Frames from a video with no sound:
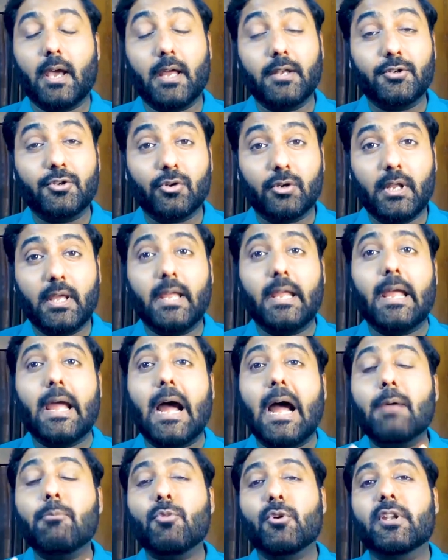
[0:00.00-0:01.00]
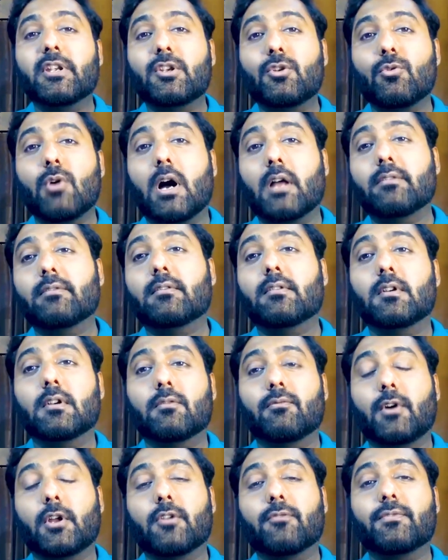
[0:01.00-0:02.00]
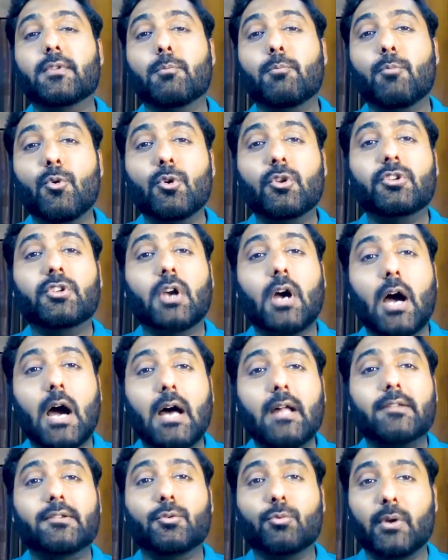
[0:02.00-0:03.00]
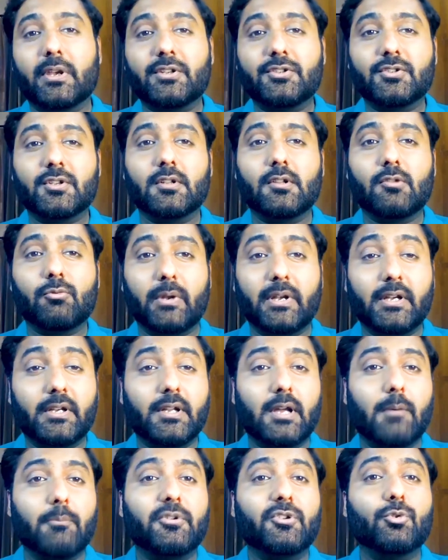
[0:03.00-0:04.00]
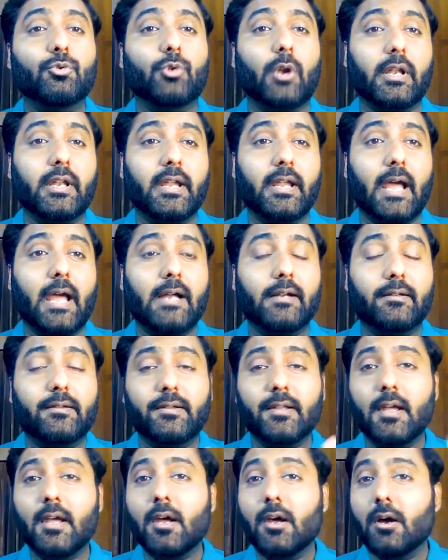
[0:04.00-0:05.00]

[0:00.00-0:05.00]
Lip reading: and today I'm going to answer one of the most asked questions when it comes to running ads